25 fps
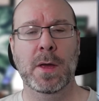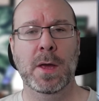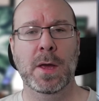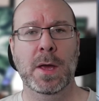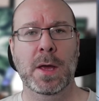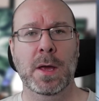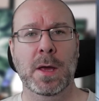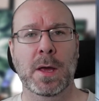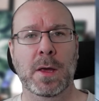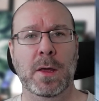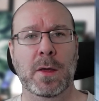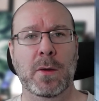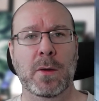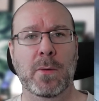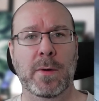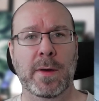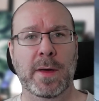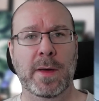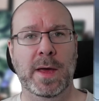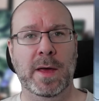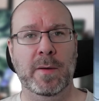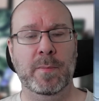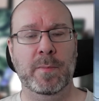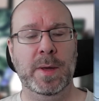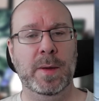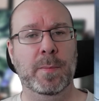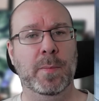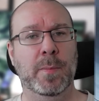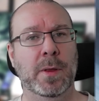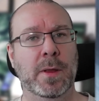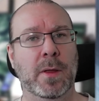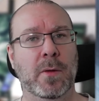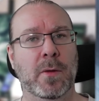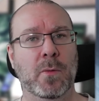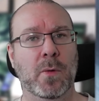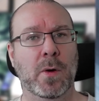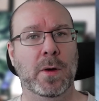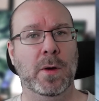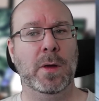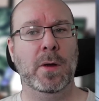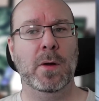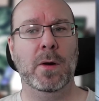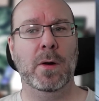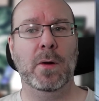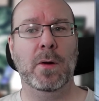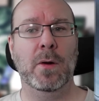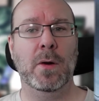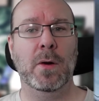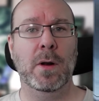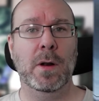you have people that are working
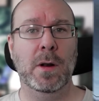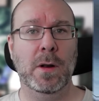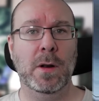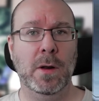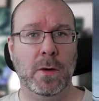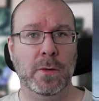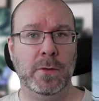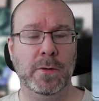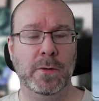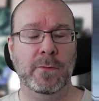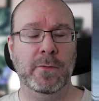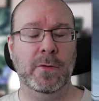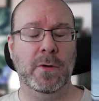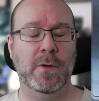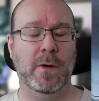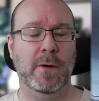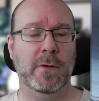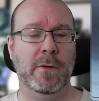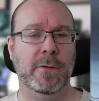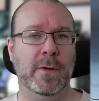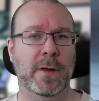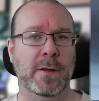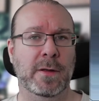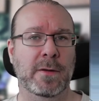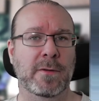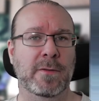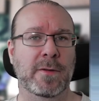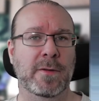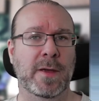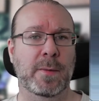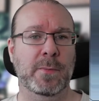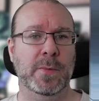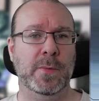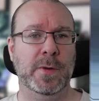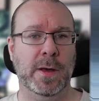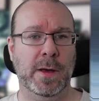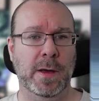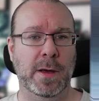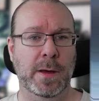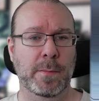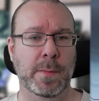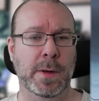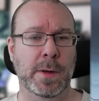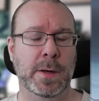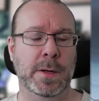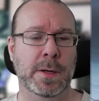on a lot of tasks at the same time.